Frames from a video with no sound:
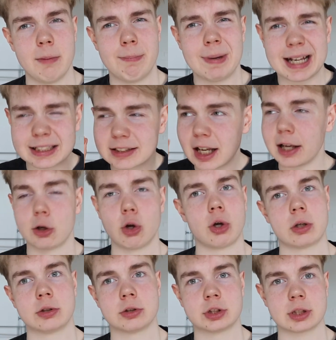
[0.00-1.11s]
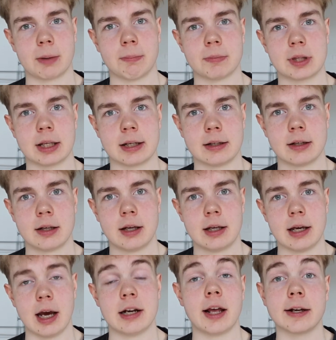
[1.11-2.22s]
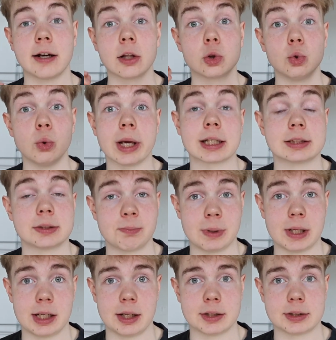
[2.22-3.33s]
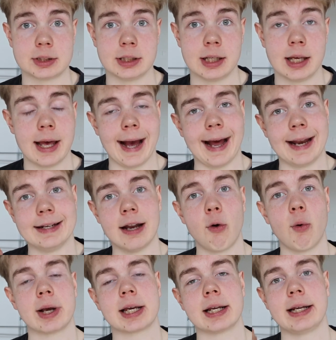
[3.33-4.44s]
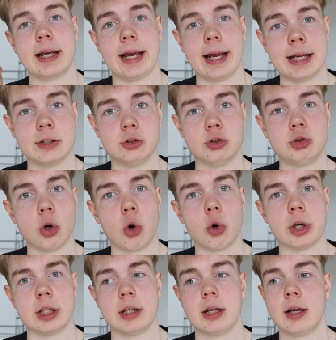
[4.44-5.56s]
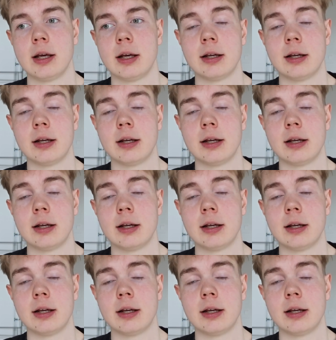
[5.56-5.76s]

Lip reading: because I learned something and I got to experience it, and now I can enjoy